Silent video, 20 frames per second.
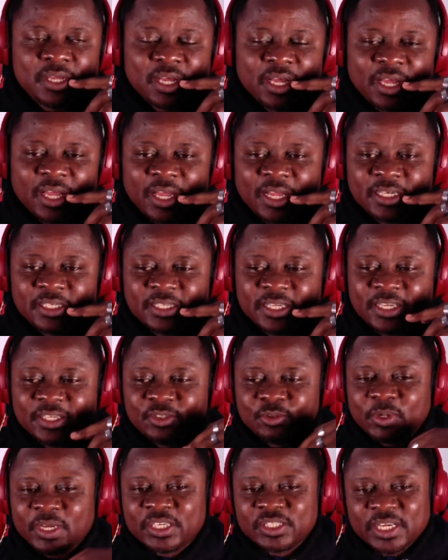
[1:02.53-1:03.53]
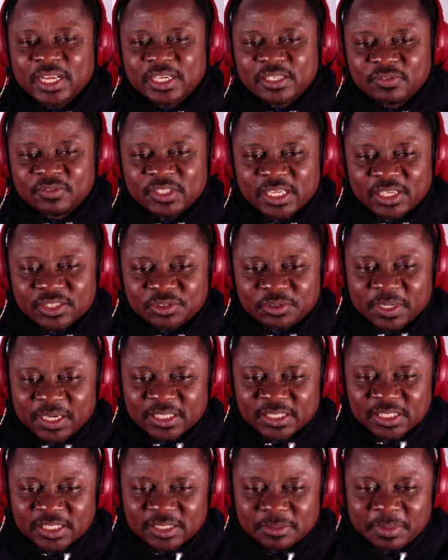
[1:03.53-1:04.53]
And you are in charge of the
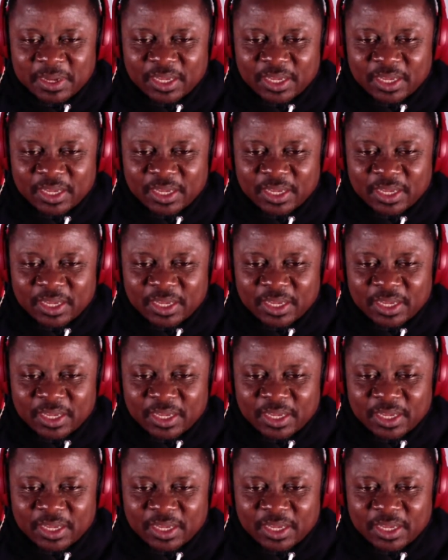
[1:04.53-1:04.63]
Nigerian team.